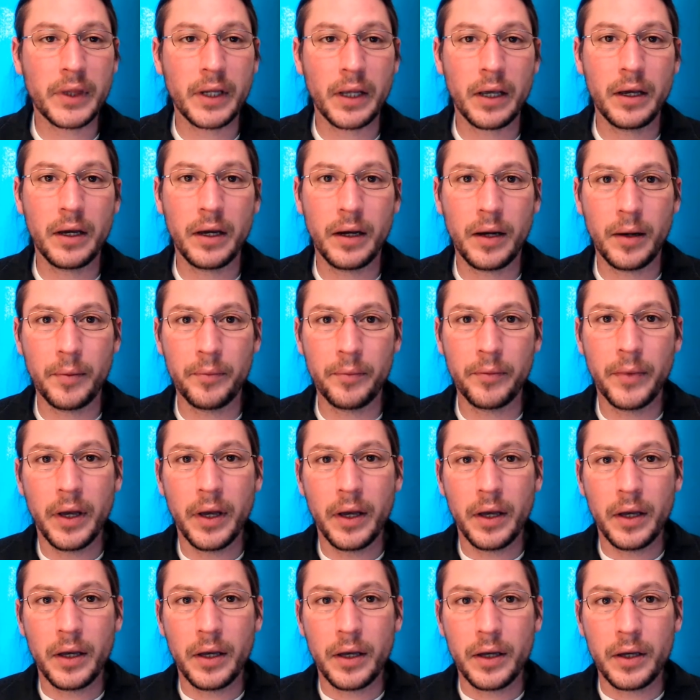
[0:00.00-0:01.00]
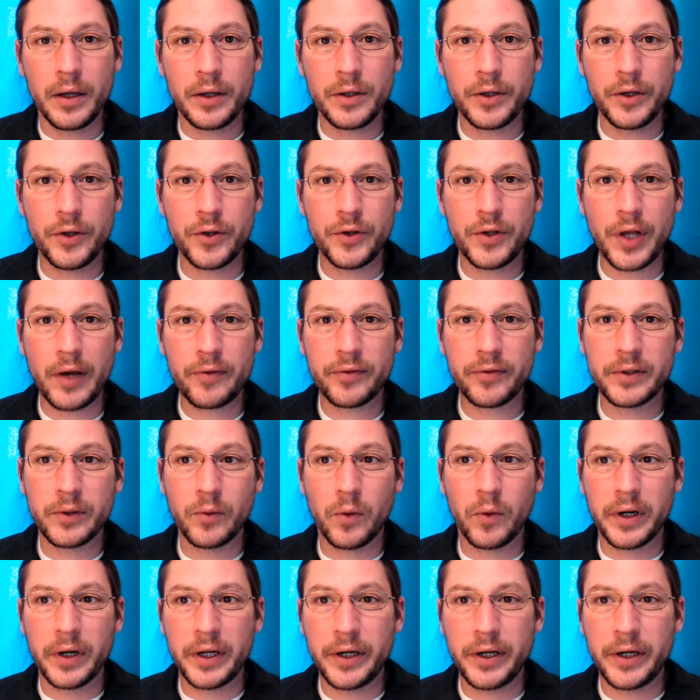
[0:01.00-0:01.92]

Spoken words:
You definitely want